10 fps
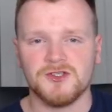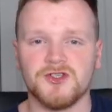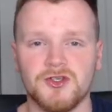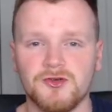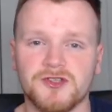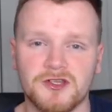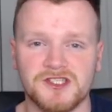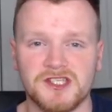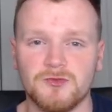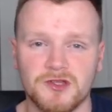So you do start the
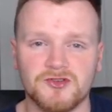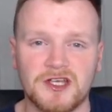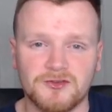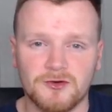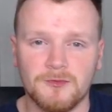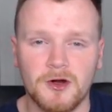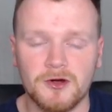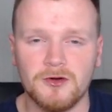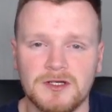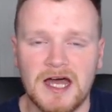season with a transfer
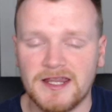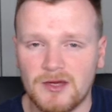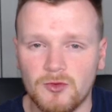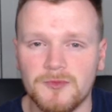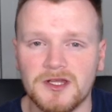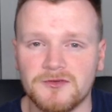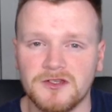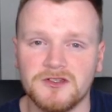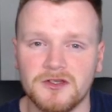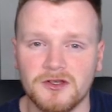embargo, and that won't be lifted
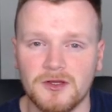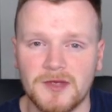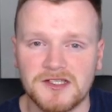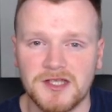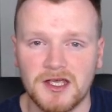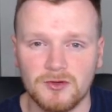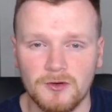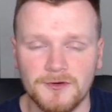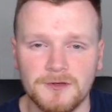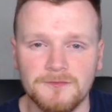until the club gets taken
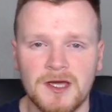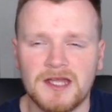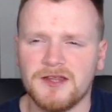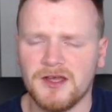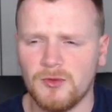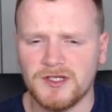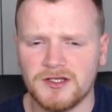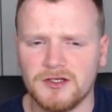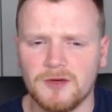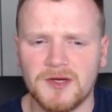over. And I think when I
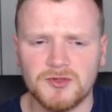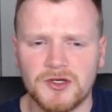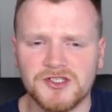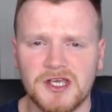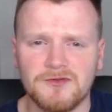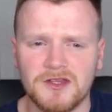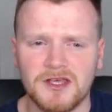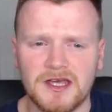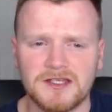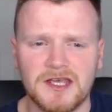done it on my Twitch save, they didn't
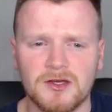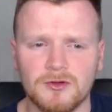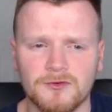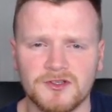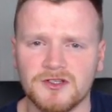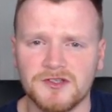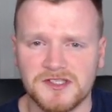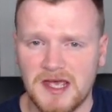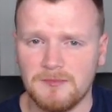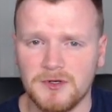get taken over till
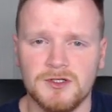December.